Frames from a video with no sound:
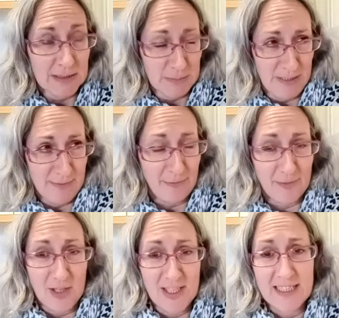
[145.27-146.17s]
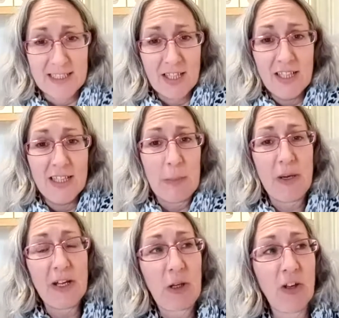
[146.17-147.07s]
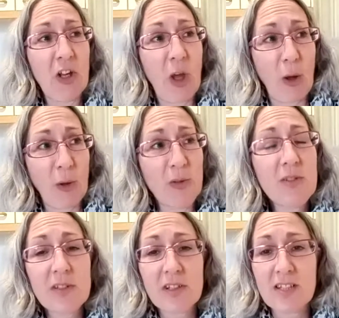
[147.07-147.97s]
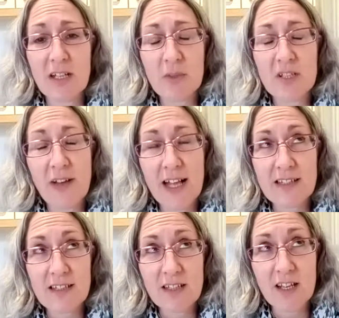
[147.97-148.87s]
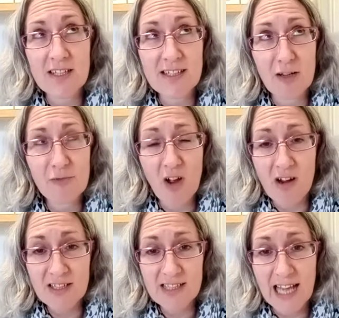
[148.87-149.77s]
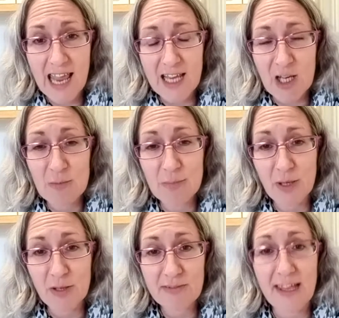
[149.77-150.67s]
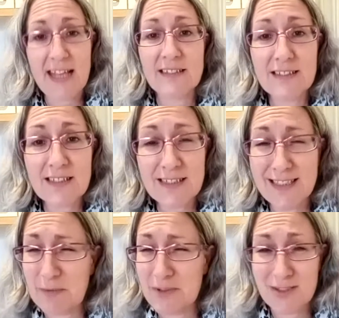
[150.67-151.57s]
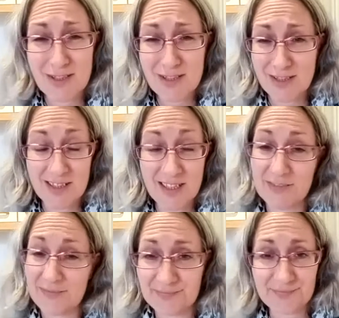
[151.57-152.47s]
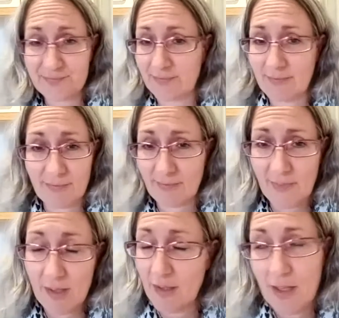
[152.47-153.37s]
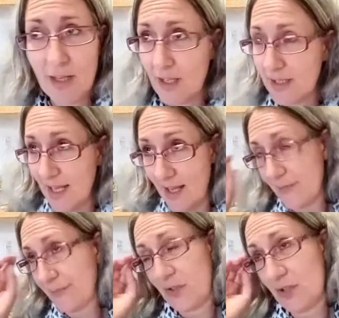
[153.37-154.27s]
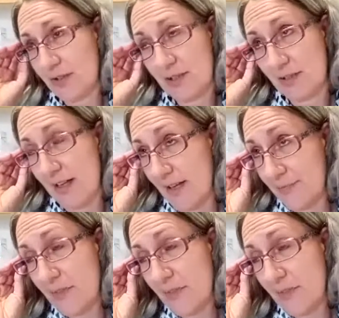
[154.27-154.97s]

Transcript: by flight, but I couldn't go because I would have had to like self-isolate at both ends, and it was just like, yeah, couldn't do that.